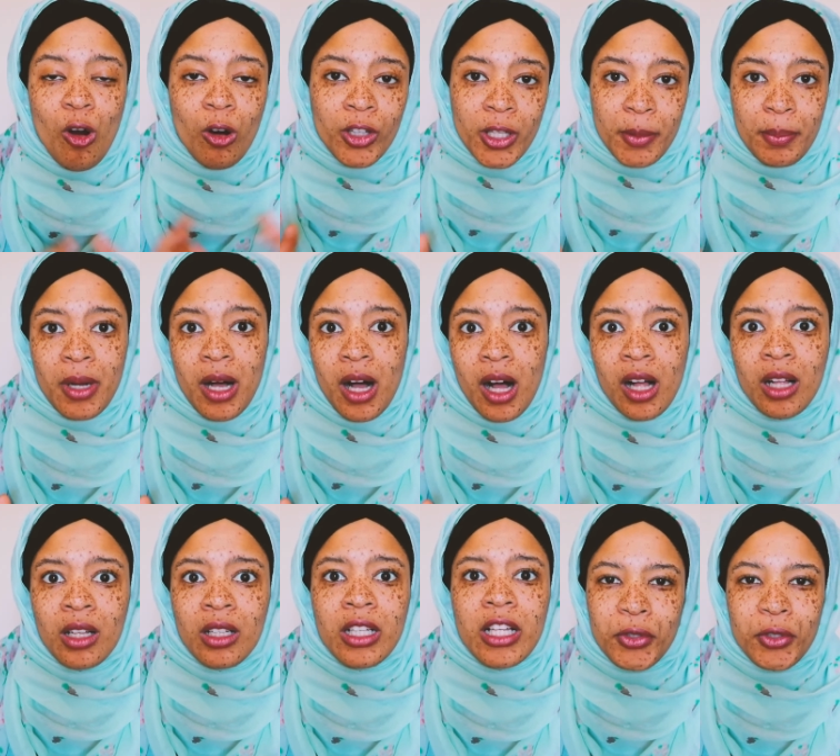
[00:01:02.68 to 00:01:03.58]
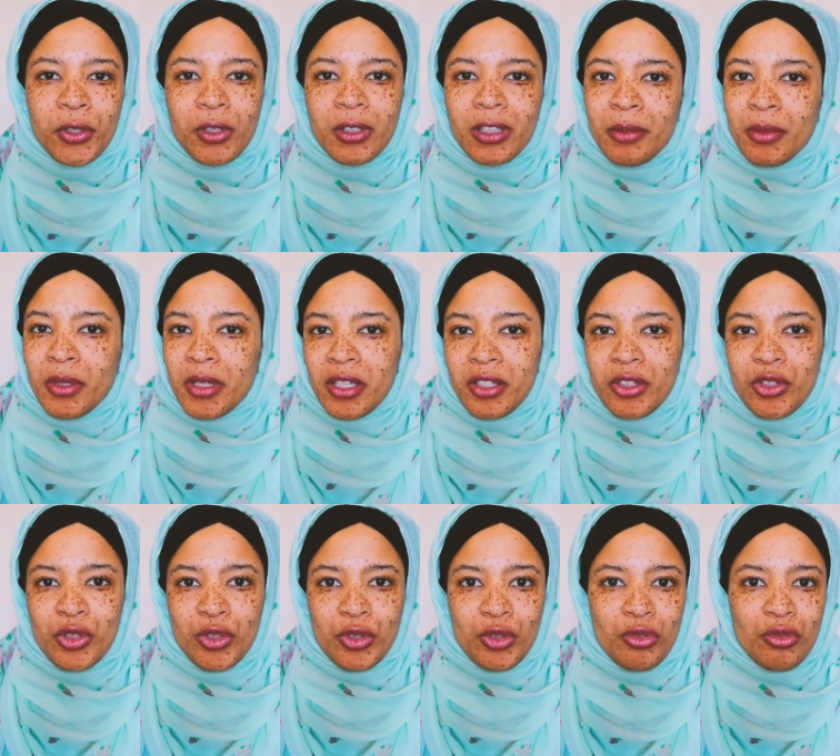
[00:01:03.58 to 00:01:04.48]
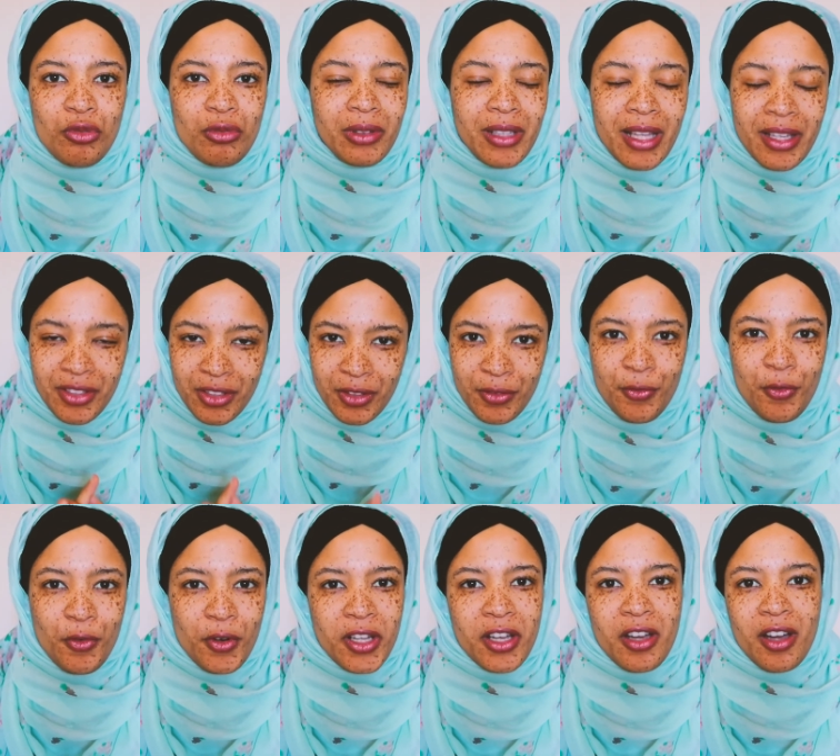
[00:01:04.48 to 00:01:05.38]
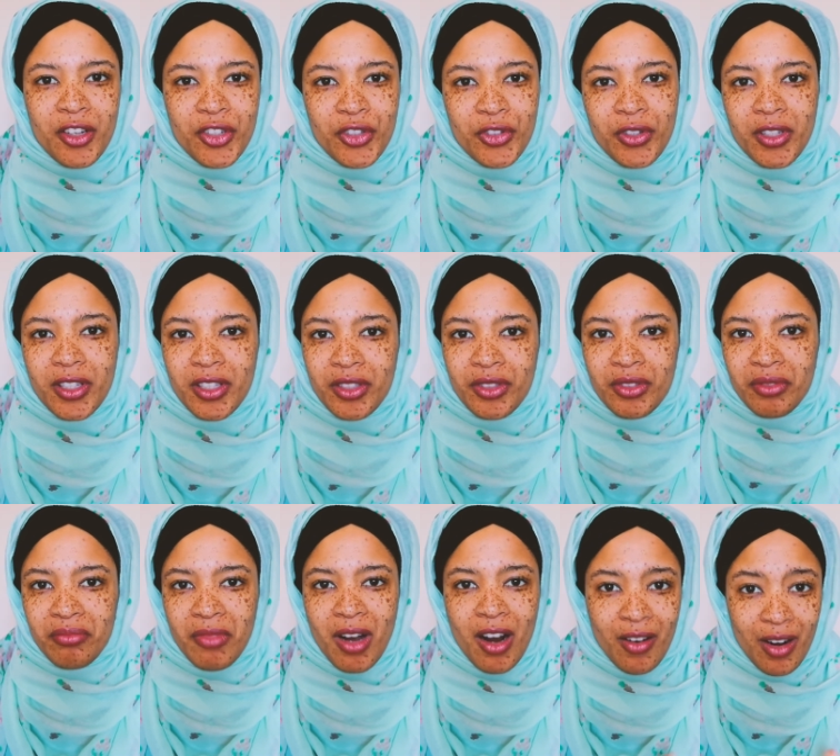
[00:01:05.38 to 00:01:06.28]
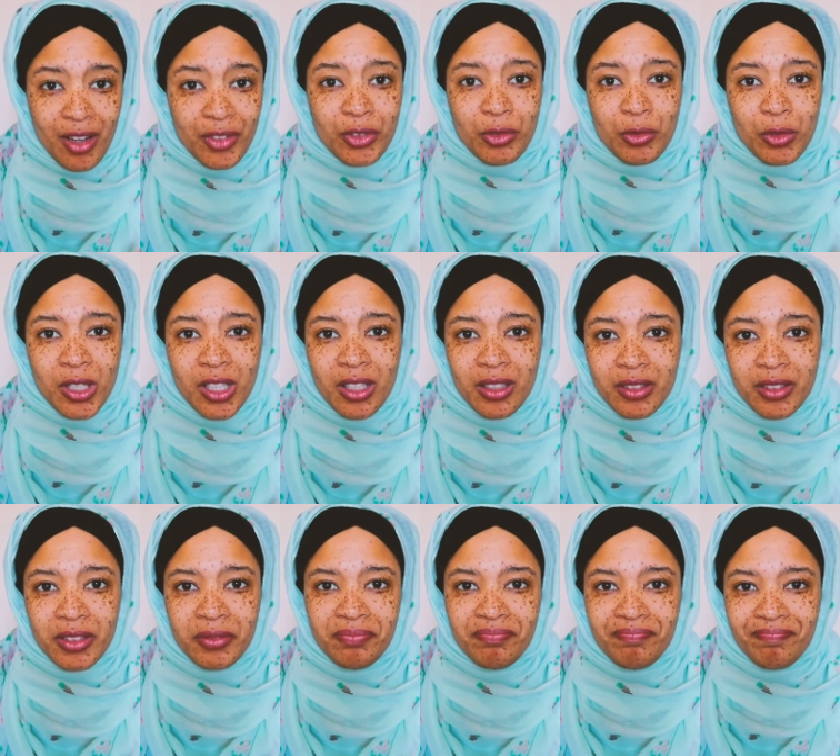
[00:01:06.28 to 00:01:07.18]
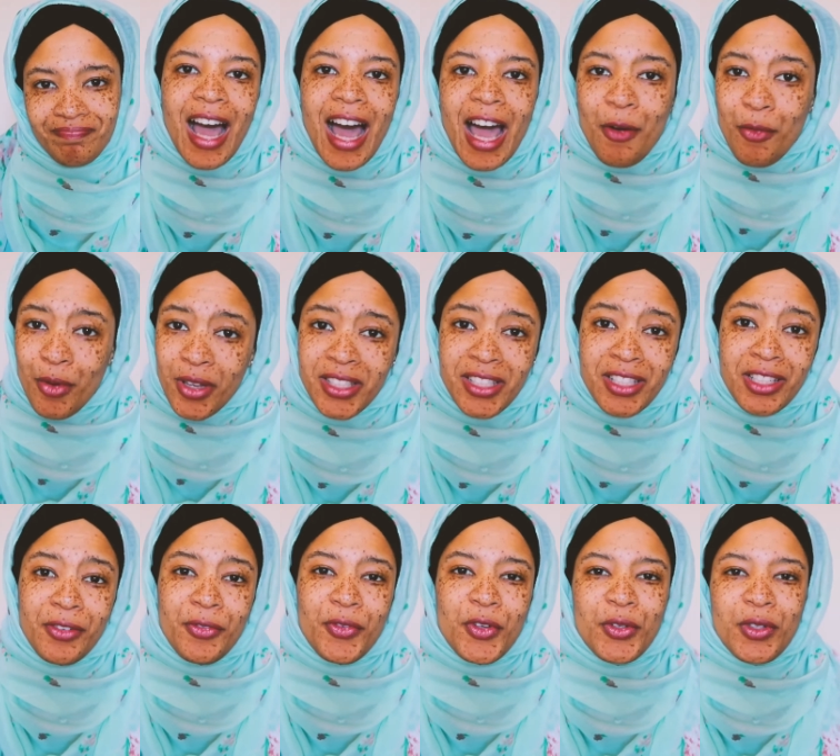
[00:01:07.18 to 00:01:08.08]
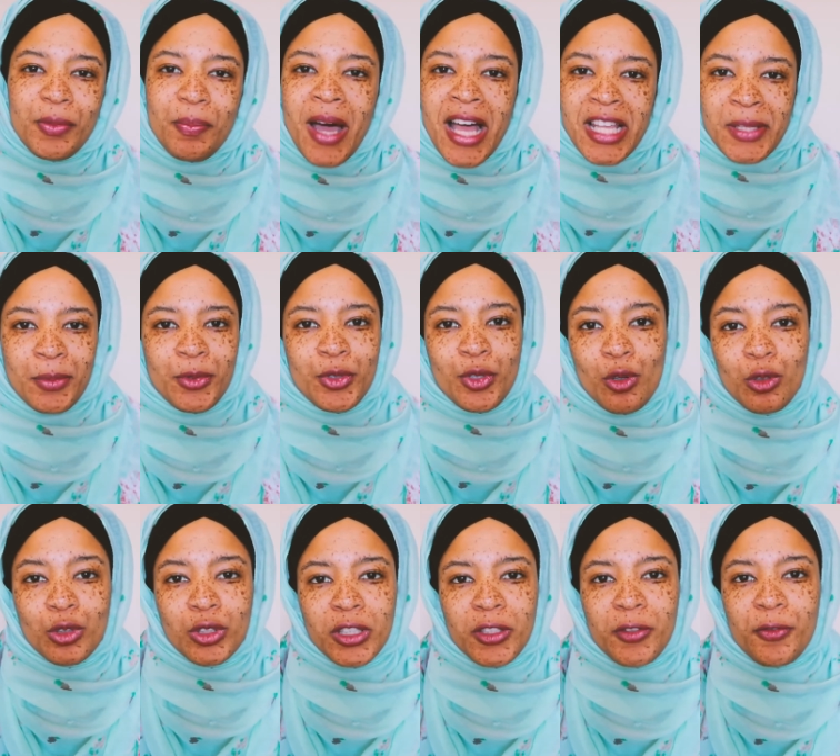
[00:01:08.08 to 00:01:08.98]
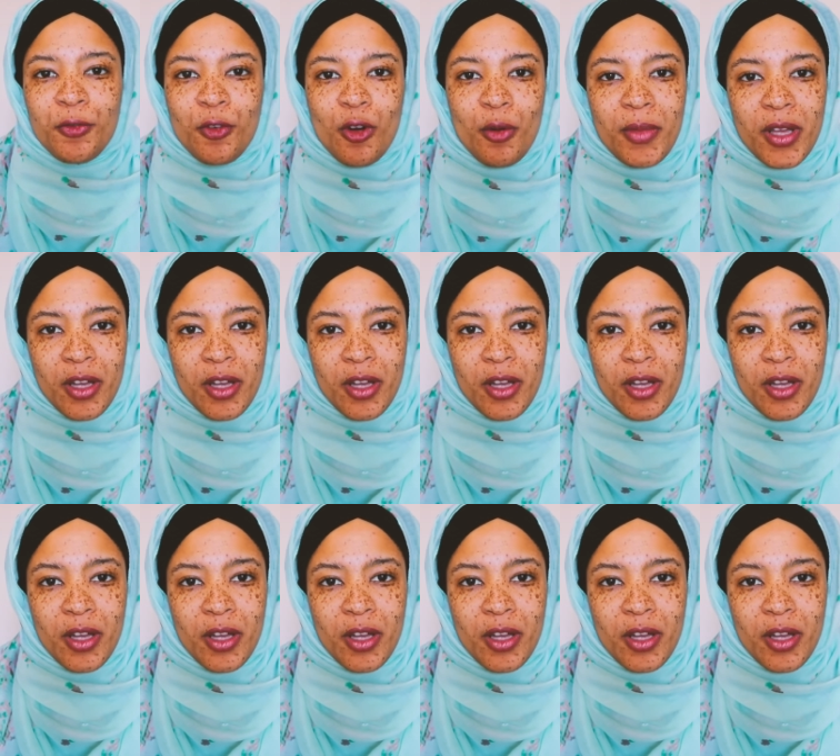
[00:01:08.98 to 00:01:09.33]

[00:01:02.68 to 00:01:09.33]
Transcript: or Nepal, you're limited to less than 40 countries around the world. I once interviewed a passport holder from